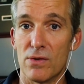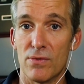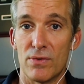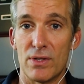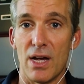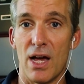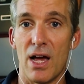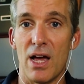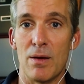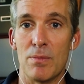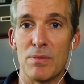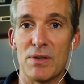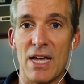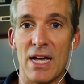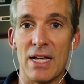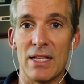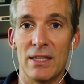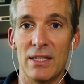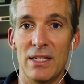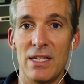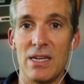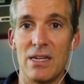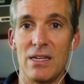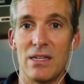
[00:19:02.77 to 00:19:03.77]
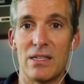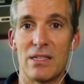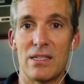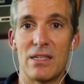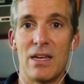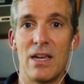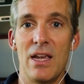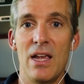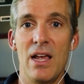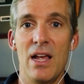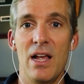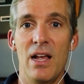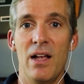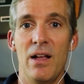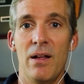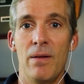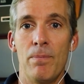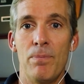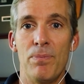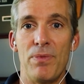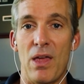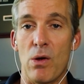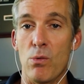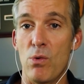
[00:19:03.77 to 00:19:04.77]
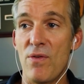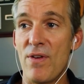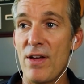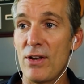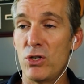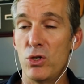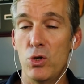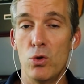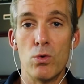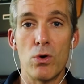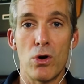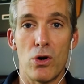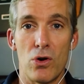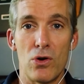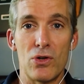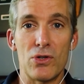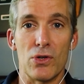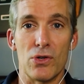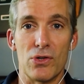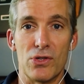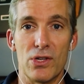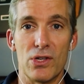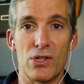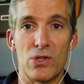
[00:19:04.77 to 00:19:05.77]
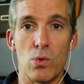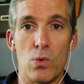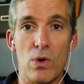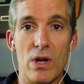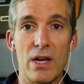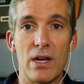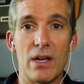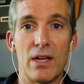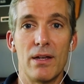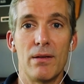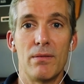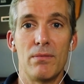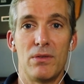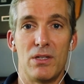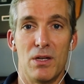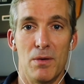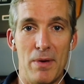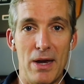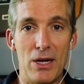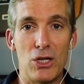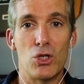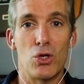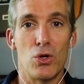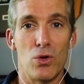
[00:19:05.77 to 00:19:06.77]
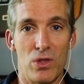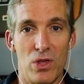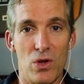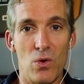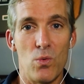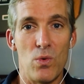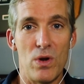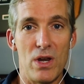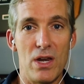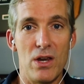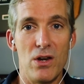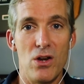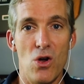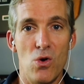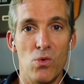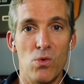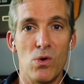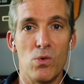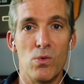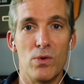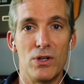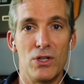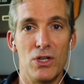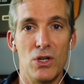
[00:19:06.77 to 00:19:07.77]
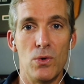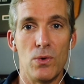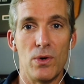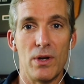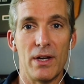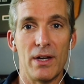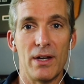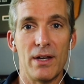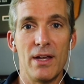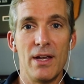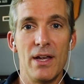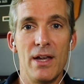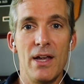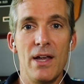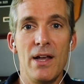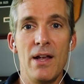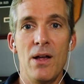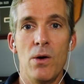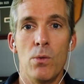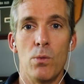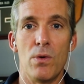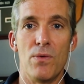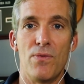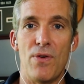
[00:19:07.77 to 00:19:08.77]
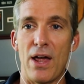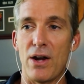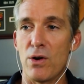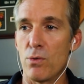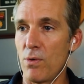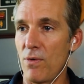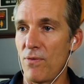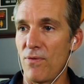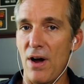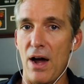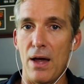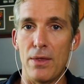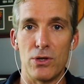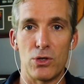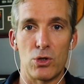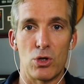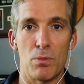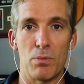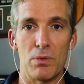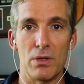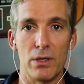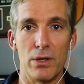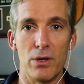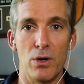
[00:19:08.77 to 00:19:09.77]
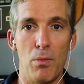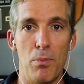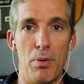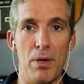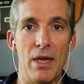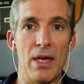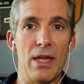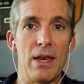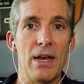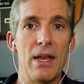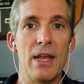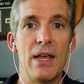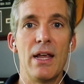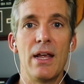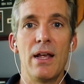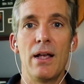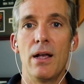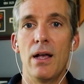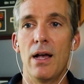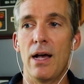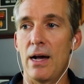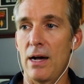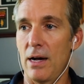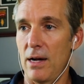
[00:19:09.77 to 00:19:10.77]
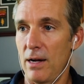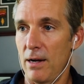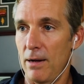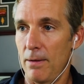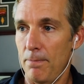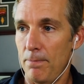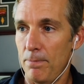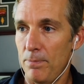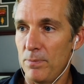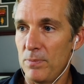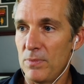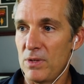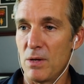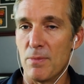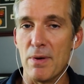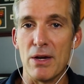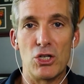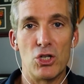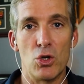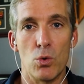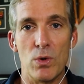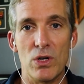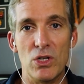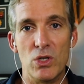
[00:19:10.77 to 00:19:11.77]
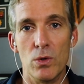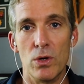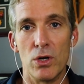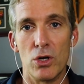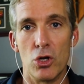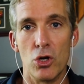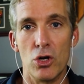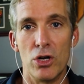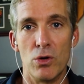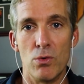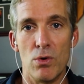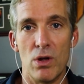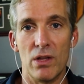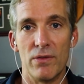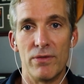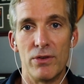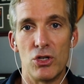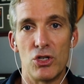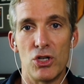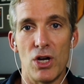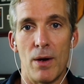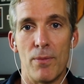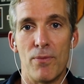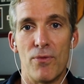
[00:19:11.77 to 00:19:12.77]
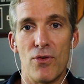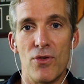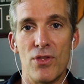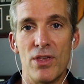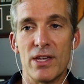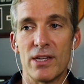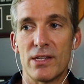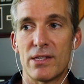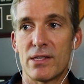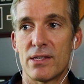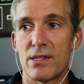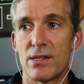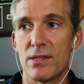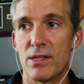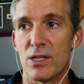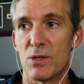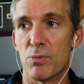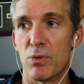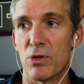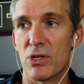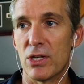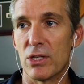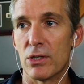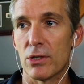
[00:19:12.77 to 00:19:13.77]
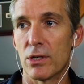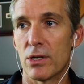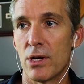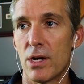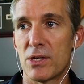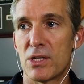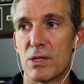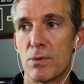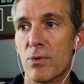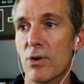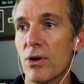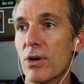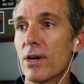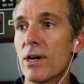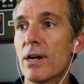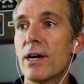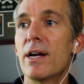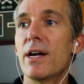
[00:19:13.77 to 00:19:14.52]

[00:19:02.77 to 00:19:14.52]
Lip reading: of times at least. And we've had 2 rehearsals this week to make sure that we know what we're doing. We've had to refine the script a little bit to make sure we do a good and relevant job for this particular customer.